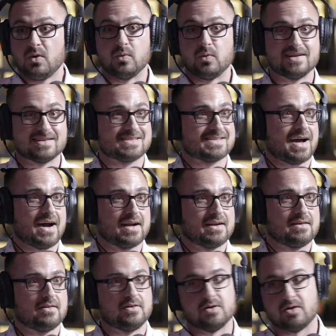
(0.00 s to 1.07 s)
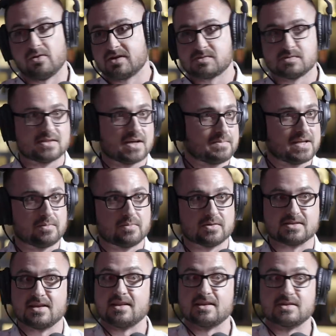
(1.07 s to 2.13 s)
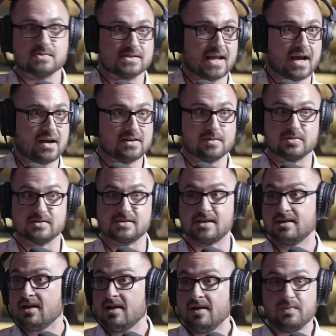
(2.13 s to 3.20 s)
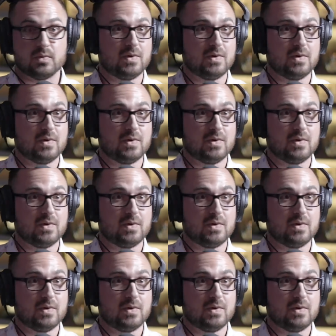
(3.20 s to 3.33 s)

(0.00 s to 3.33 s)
We decide, you know, this one's up ten percent, this one's down ten percent.